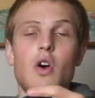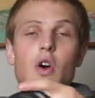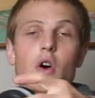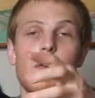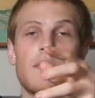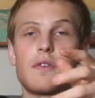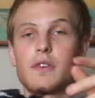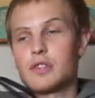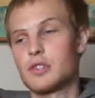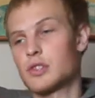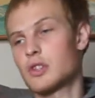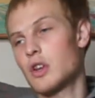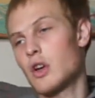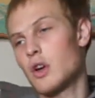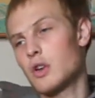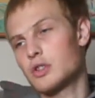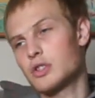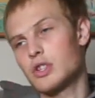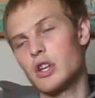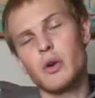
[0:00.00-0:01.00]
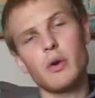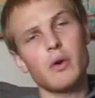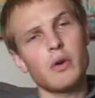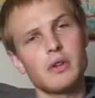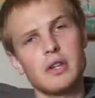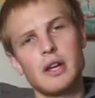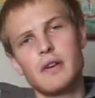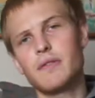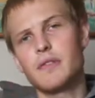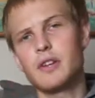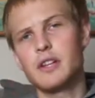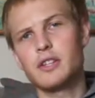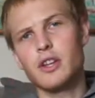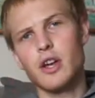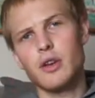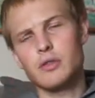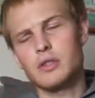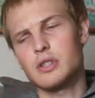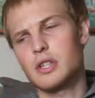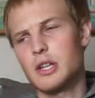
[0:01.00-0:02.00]
off a slot, so definitely
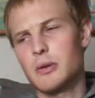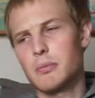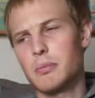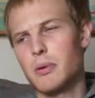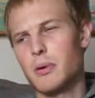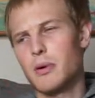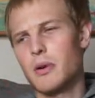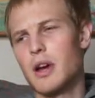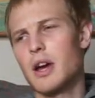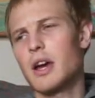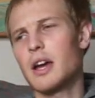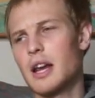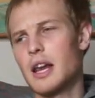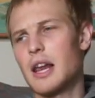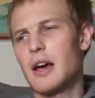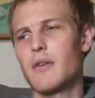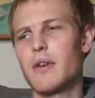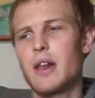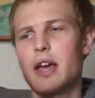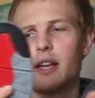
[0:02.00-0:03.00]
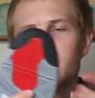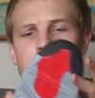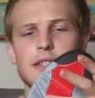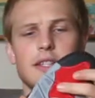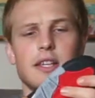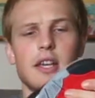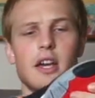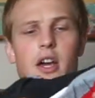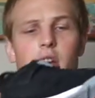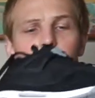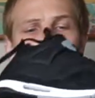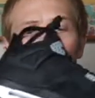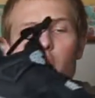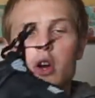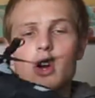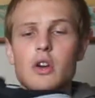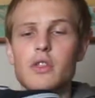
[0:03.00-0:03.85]
don't sleep on Clown ACO.